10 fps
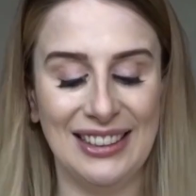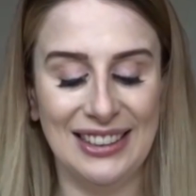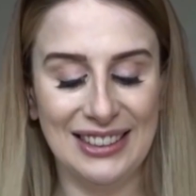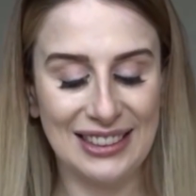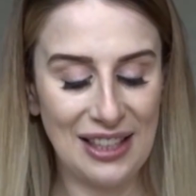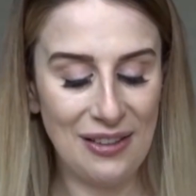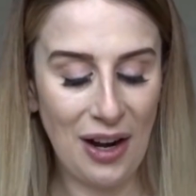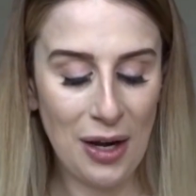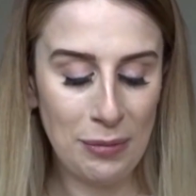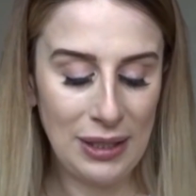So
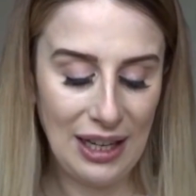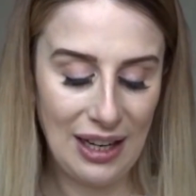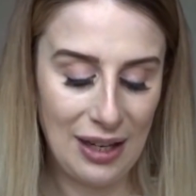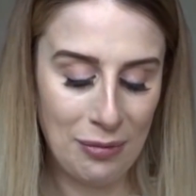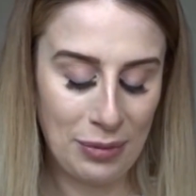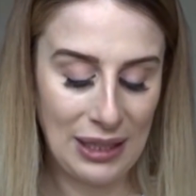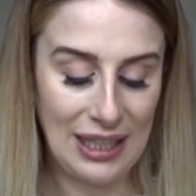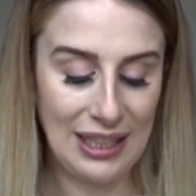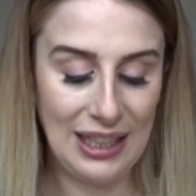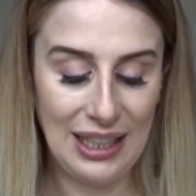open it up,
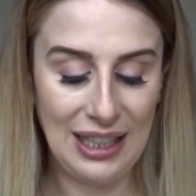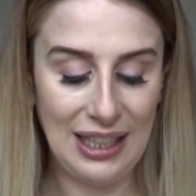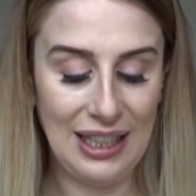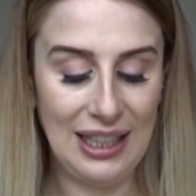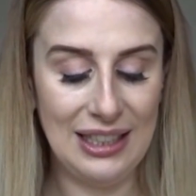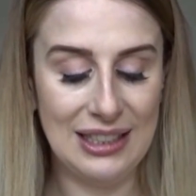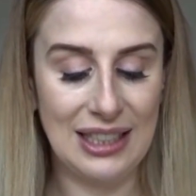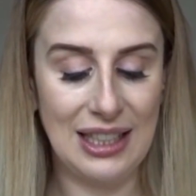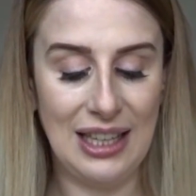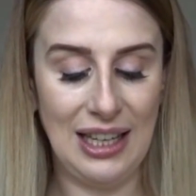and here is
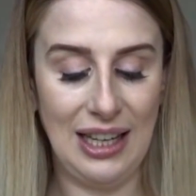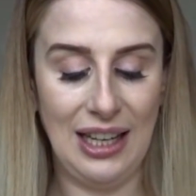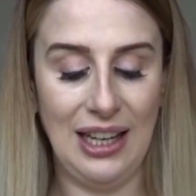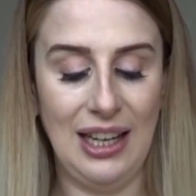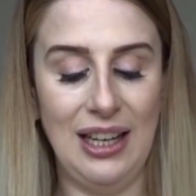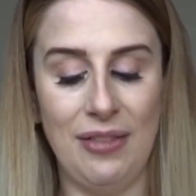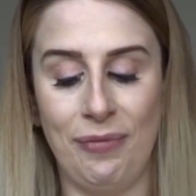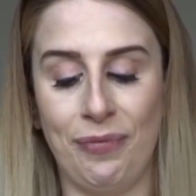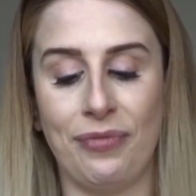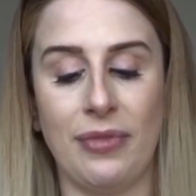the
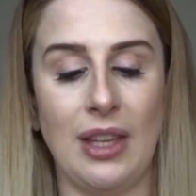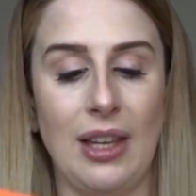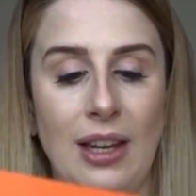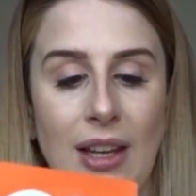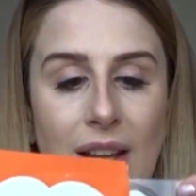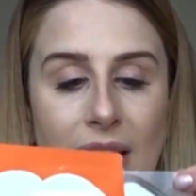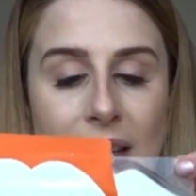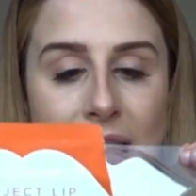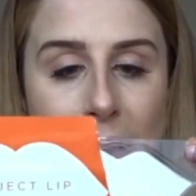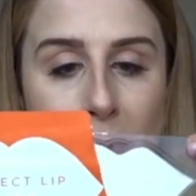lip